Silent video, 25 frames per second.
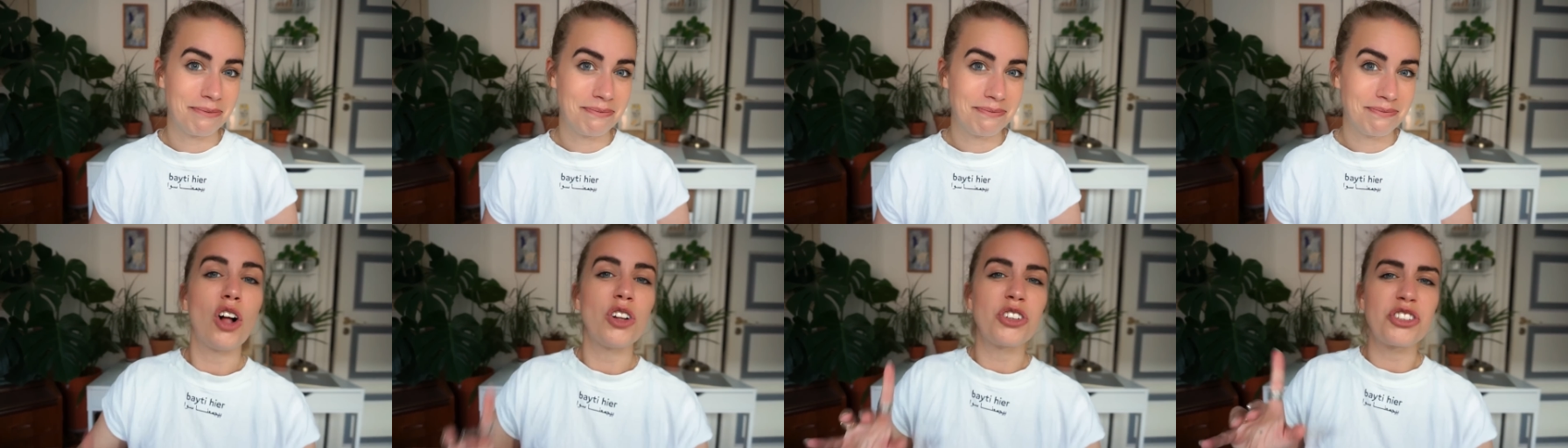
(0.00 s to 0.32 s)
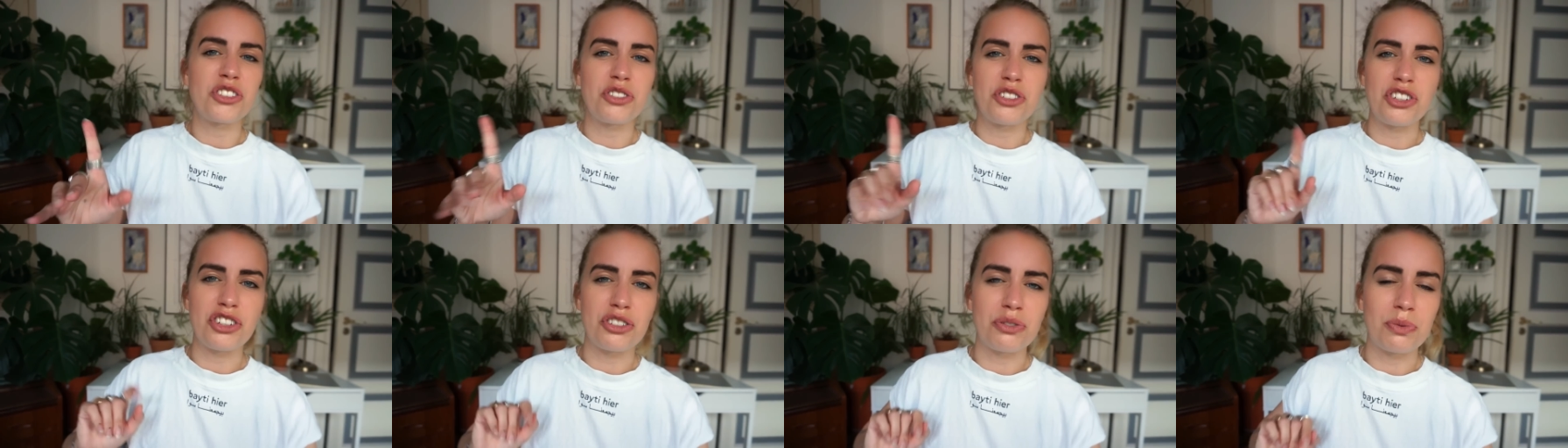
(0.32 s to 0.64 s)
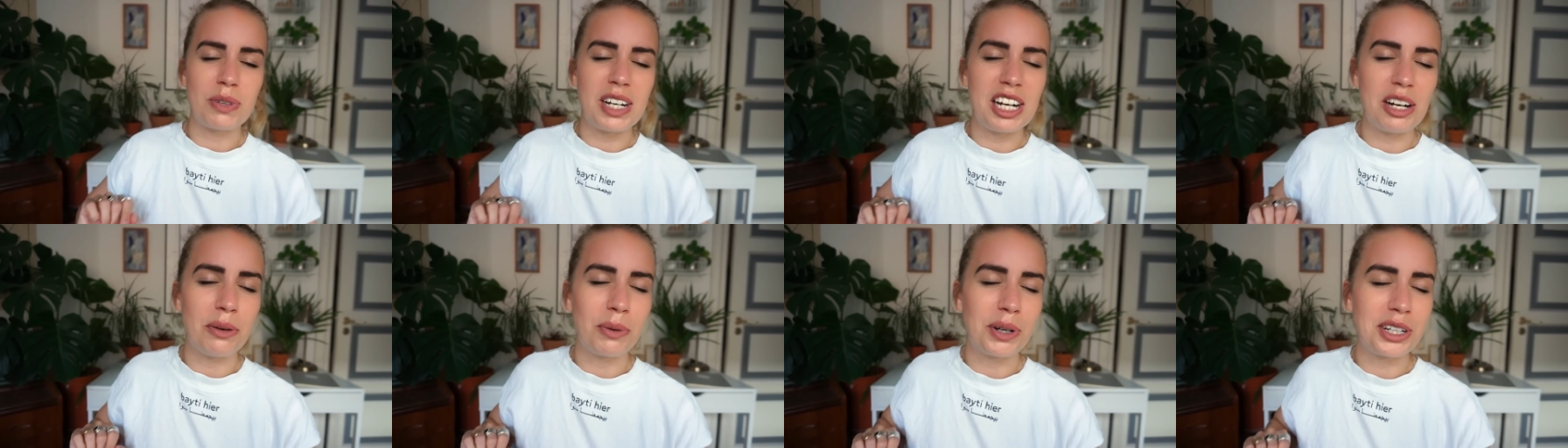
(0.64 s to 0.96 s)
Also, just
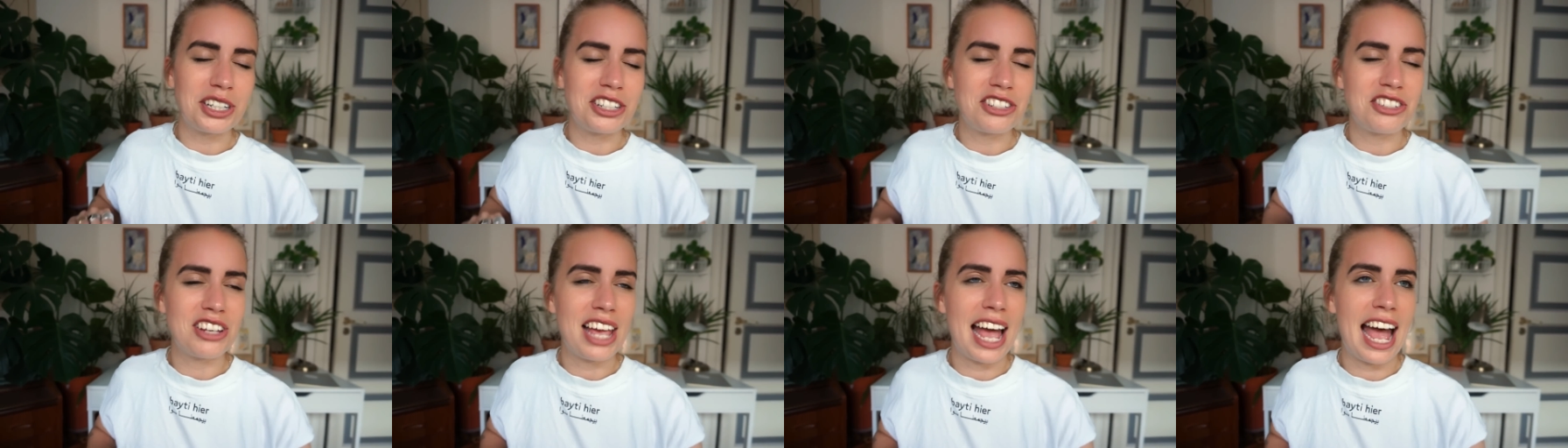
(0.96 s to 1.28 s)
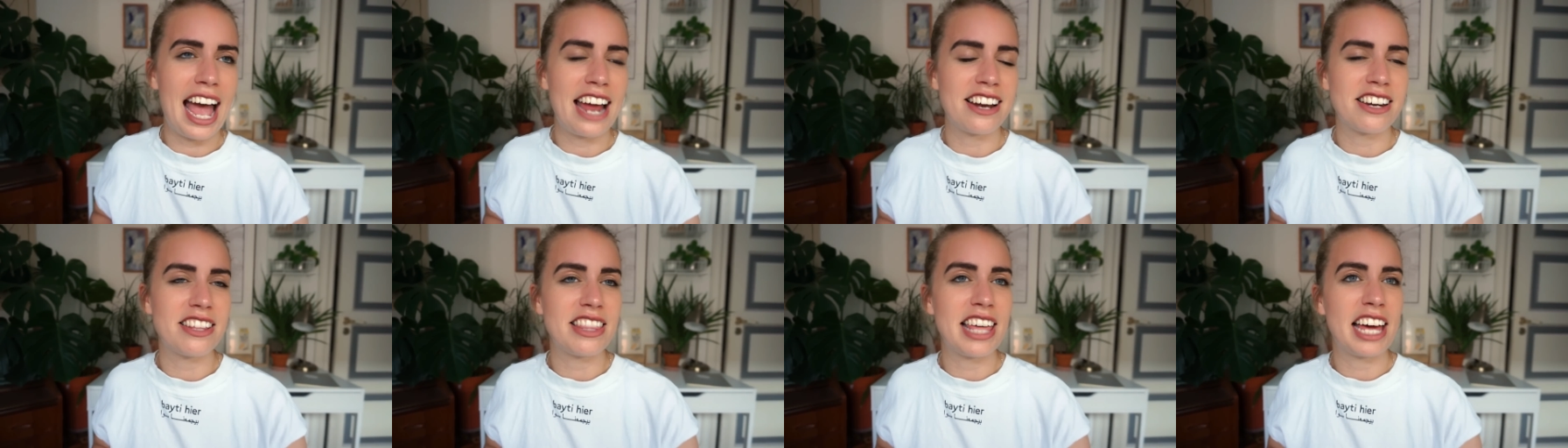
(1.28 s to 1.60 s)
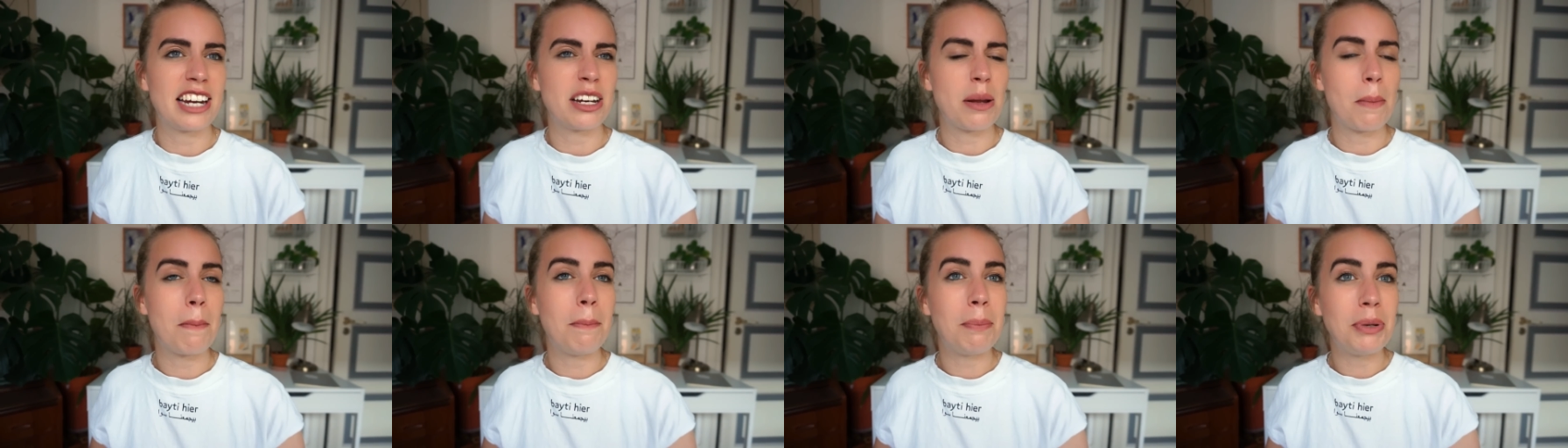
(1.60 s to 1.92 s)
really wanted to add
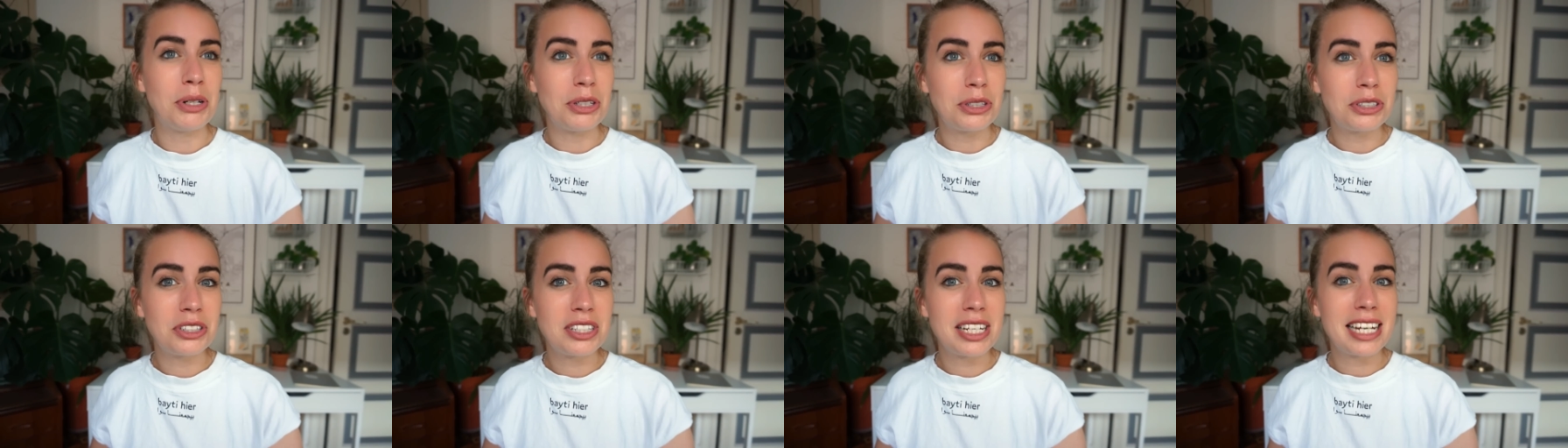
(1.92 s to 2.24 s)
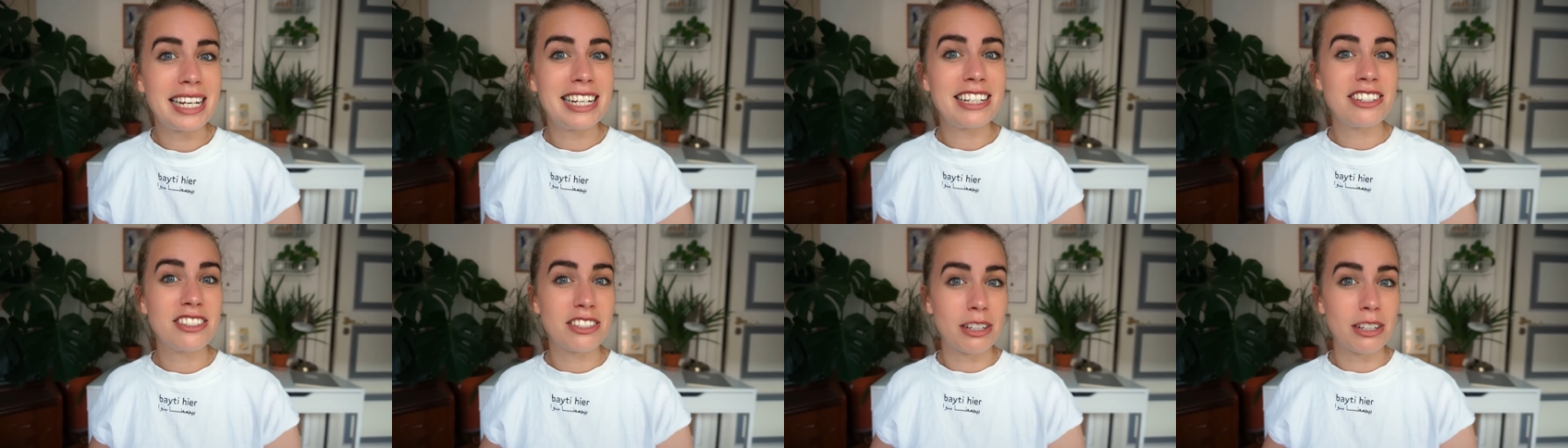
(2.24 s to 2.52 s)
that building